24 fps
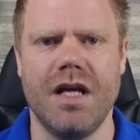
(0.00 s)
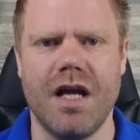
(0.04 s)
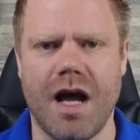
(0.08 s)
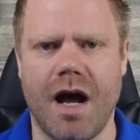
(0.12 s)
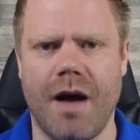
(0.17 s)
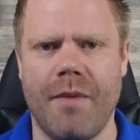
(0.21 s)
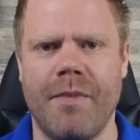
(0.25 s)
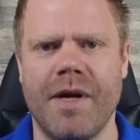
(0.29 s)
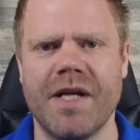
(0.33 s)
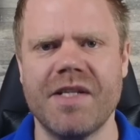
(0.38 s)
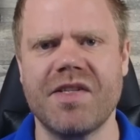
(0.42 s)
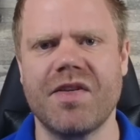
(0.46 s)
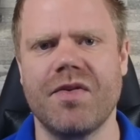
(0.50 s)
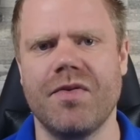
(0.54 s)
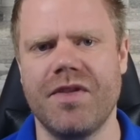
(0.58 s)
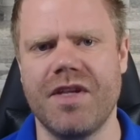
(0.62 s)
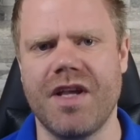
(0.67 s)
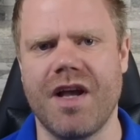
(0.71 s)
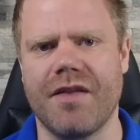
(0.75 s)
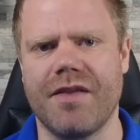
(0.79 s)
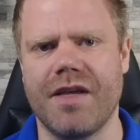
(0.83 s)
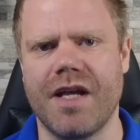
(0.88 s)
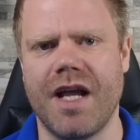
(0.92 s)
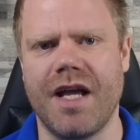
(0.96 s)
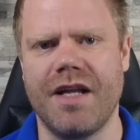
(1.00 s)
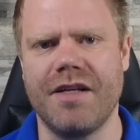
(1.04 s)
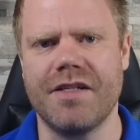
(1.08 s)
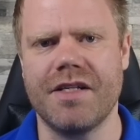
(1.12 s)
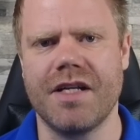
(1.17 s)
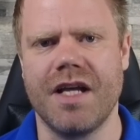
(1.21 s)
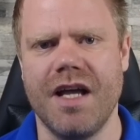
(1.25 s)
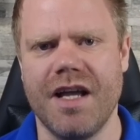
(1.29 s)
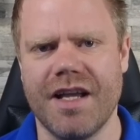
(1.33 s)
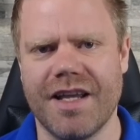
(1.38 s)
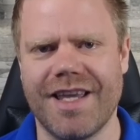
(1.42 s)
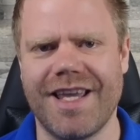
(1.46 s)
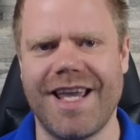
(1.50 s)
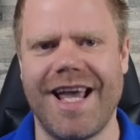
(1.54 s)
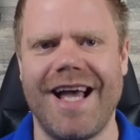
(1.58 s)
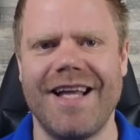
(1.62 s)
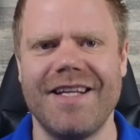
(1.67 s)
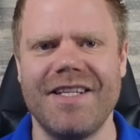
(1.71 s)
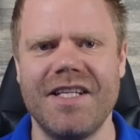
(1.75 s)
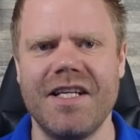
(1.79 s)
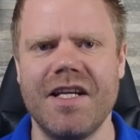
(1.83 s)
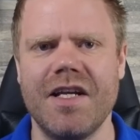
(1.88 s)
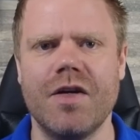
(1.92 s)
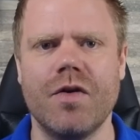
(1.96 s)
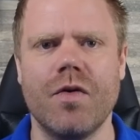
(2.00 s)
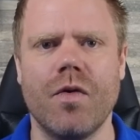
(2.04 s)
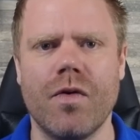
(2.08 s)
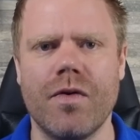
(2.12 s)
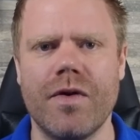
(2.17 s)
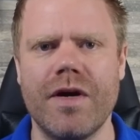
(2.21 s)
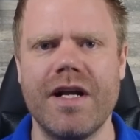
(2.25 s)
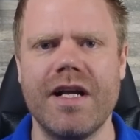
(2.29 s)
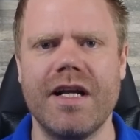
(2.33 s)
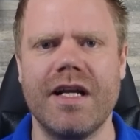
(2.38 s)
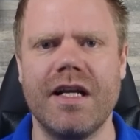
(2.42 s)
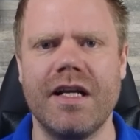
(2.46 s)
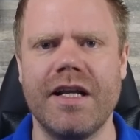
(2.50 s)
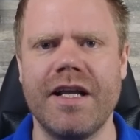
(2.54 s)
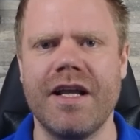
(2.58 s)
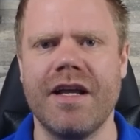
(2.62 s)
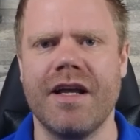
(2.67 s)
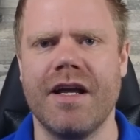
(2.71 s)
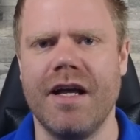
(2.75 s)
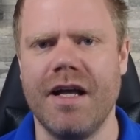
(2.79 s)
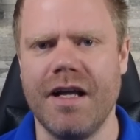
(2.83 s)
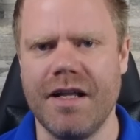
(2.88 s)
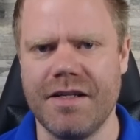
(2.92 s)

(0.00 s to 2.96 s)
Hamas, on the other hand, categorically